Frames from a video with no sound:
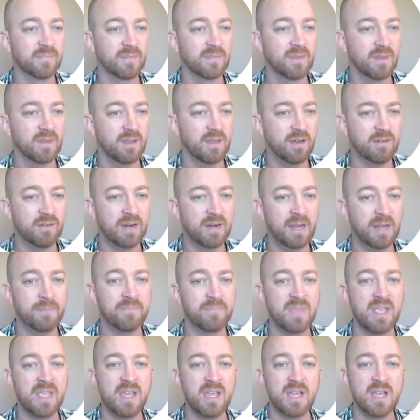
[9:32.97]
All right.
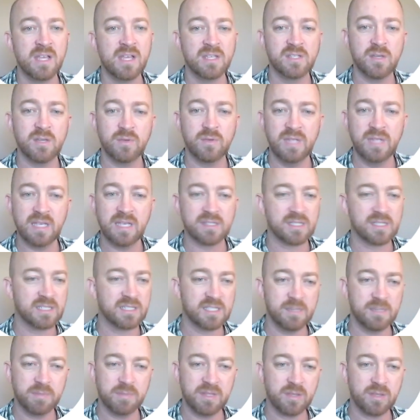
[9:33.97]
So yes, it's
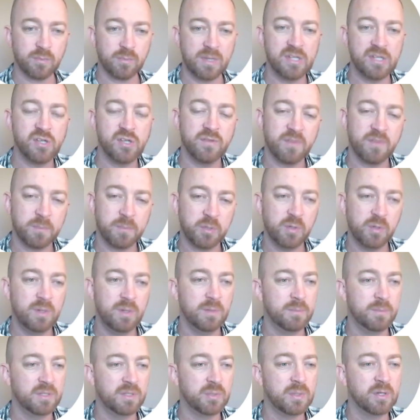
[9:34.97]
simply the ratio of the
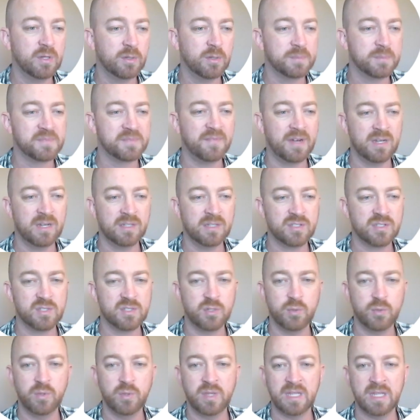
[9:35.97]
between groups variance
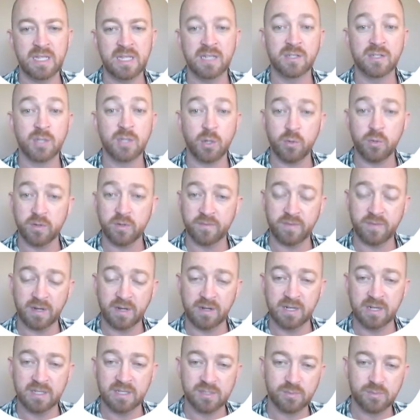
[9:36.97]
to the total variance,